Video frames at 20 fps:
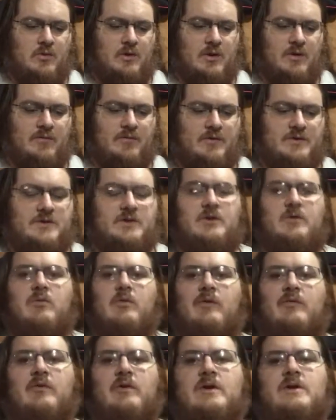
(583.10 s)
if it's
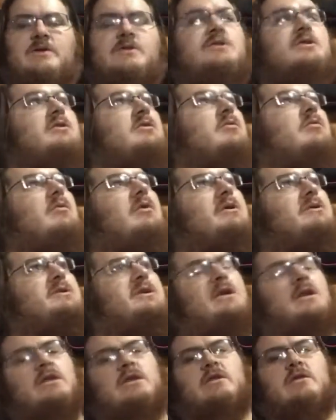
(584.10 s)
equivalent to what's
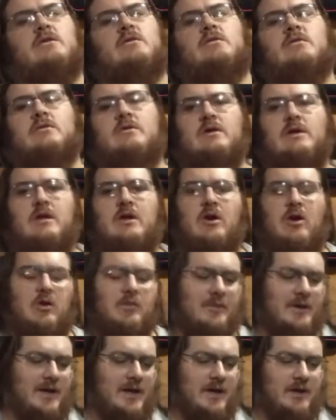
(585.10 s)
in the
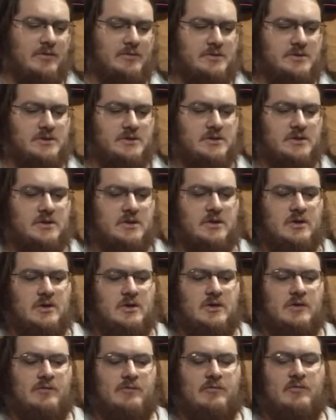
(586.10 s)
Harmony House
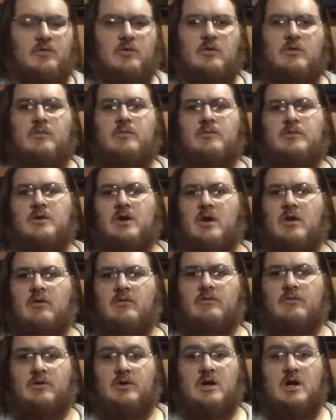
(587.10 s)
for
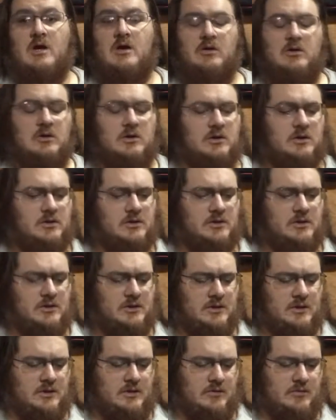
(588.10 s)
dollar,
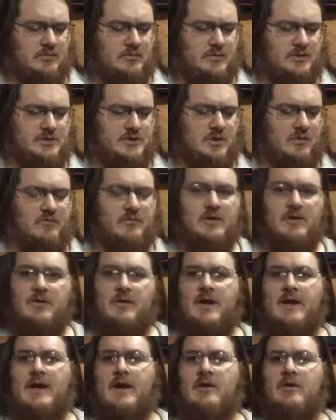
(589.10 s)
which I'll figure
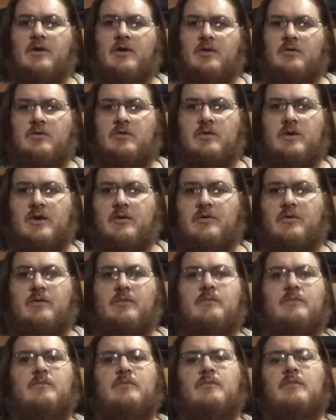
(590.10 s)
that out, and I'll do another
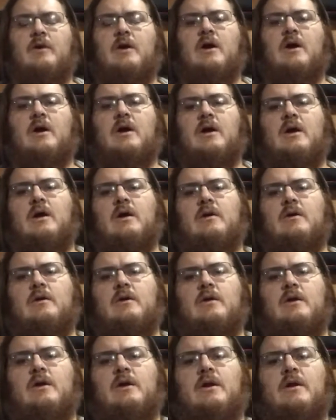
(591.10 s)

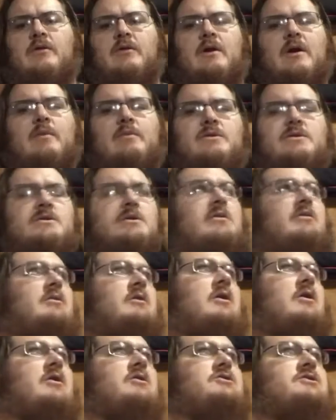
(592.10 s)
episode
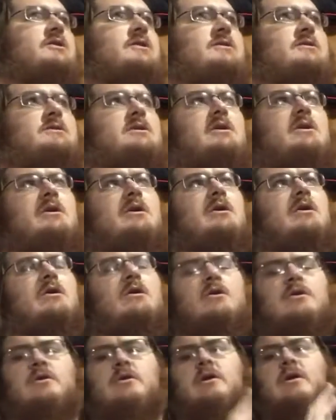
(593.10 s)
on just
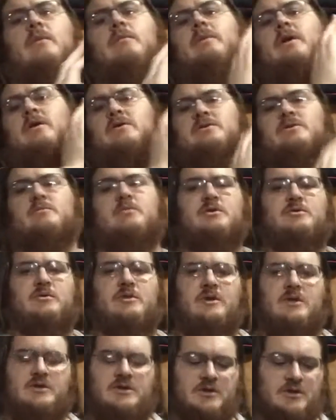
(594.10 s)
the comparison
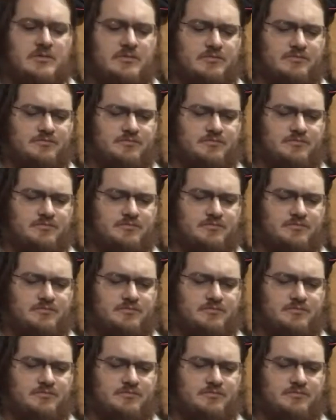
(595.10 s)
between the two.